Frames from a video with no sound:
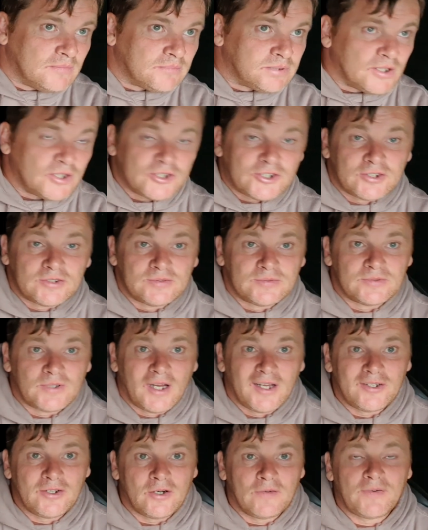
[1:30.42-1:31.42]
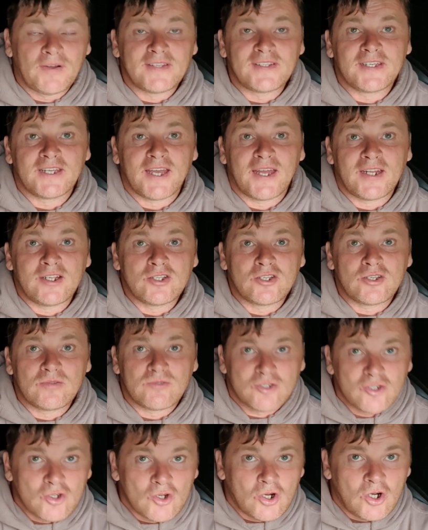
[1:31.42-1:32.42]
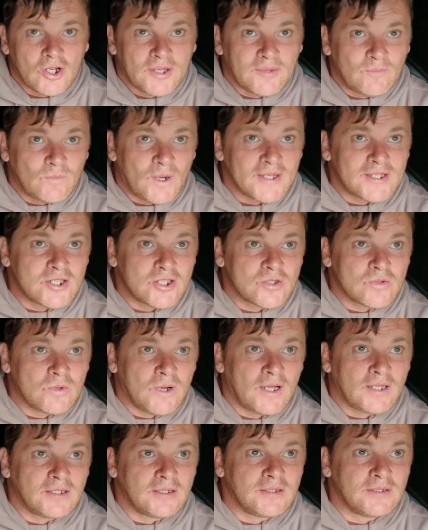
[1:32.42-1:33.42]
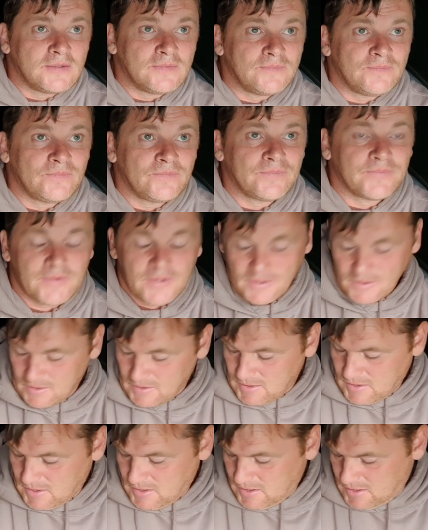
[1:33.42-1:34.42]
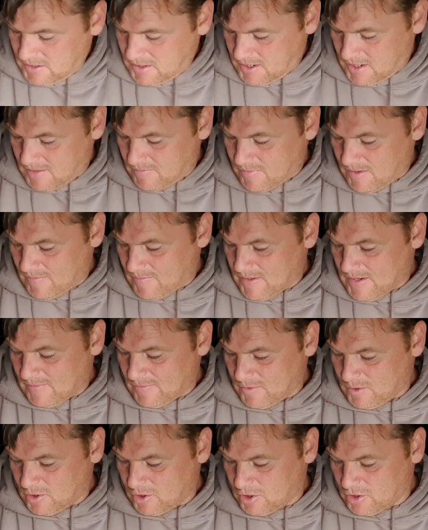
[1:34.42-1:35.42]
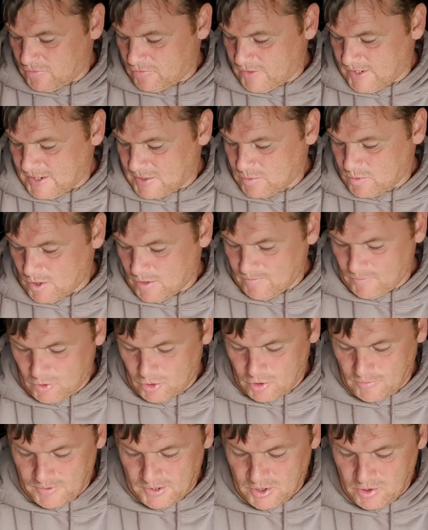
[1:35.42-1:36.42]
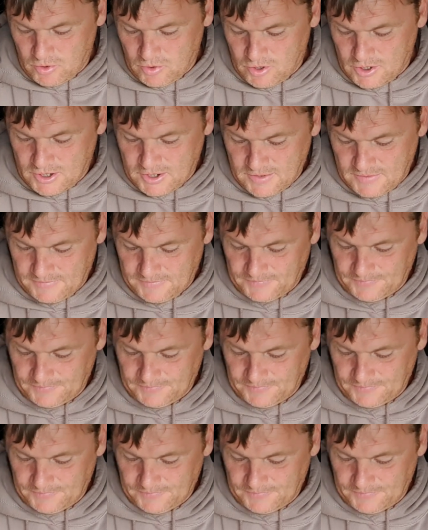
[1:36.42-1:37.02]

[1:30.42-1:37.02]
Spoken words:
Plus I don't fancy getting soaking wet as well. I will have a look at the rigs what I'm going to be using.